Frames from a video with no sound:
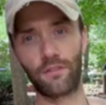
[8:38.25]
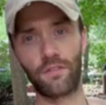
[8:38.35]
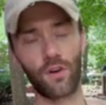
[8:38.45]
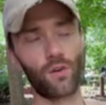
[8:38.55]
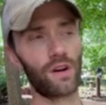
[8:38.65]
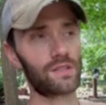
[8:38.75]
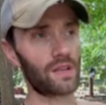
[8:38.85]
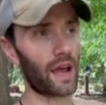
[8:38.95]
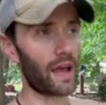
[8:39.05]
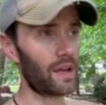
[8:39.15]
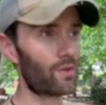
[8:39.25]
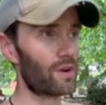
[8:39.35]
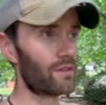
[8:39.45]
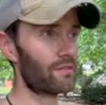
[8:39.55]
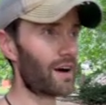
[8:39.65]
furious and angry
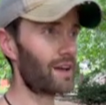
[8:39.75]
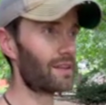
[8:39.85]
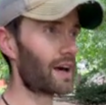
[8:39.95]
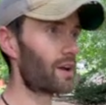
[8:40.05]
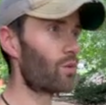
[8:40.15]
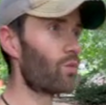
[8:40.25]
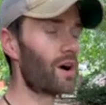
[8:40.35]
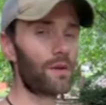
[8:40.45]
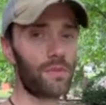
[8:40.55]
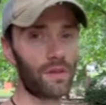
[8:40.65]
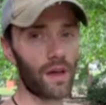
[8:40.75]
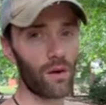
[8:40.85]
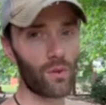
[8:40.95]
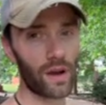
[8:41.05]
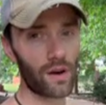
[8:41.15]
and violent. I don't want to be that
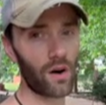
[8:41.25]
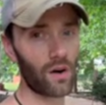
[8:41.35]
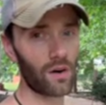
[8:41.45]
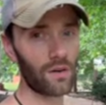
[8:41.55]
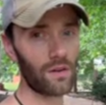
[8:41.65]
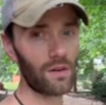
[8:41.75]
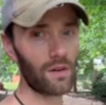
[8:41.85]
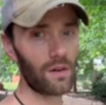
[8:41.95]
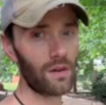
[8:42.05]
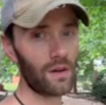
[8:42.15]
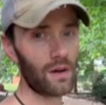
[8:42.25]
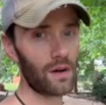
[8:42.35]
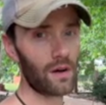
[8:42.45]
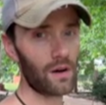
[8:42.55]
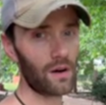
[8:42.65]
way at all.
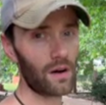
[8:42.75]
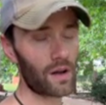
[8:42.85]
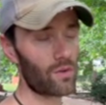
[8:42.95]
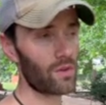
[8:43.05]
I don't